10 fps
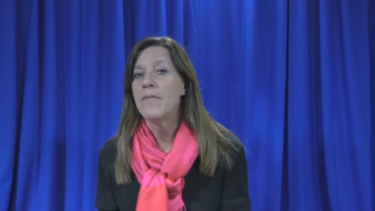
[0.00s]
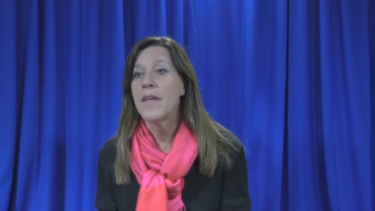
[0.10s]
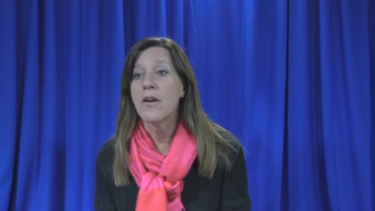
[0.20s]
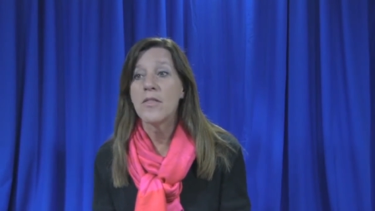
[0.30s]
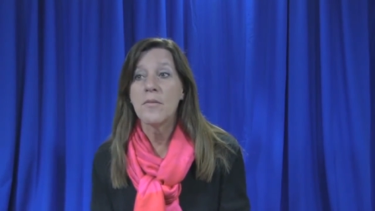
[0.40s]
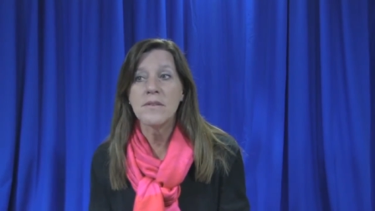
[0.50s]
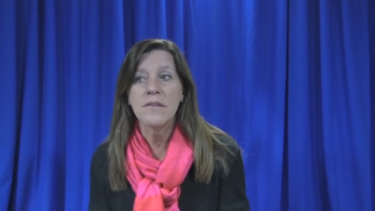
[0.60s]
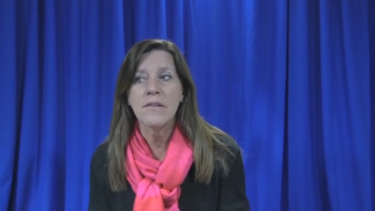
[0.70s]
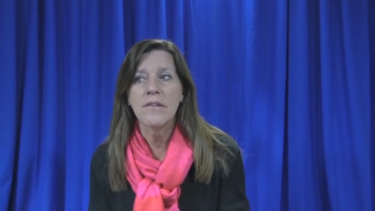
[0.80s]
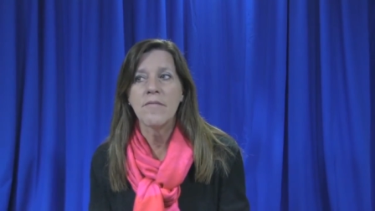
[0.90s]
They are the
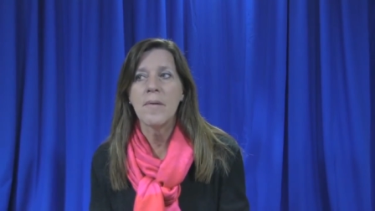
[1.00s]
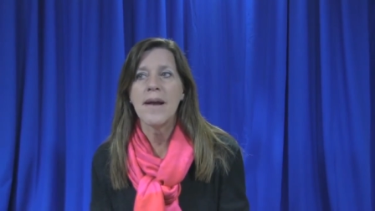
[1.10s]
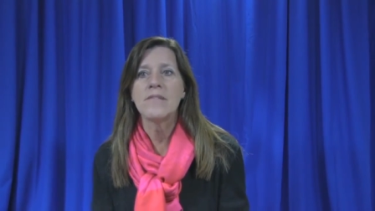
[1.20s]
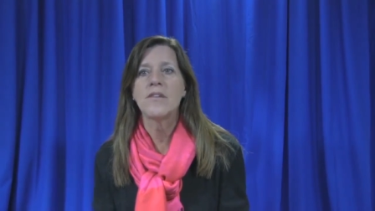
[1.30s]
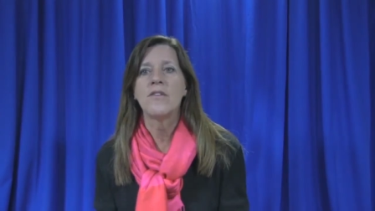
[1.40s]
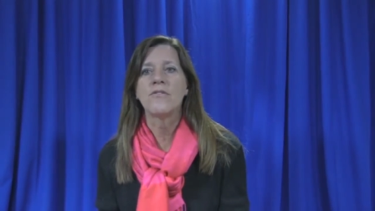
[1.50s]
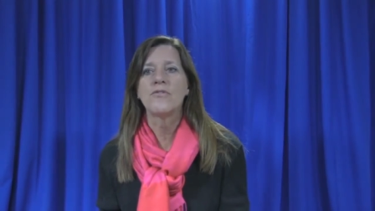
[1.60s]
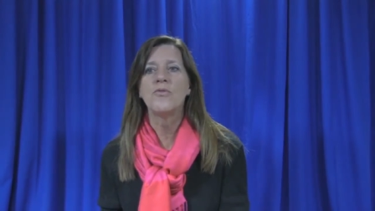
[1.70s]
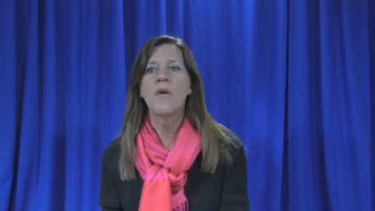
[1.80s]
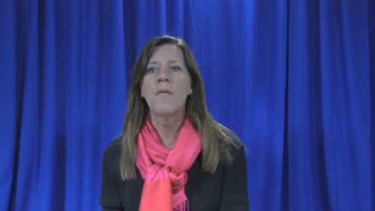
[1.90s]
result of prosecutors who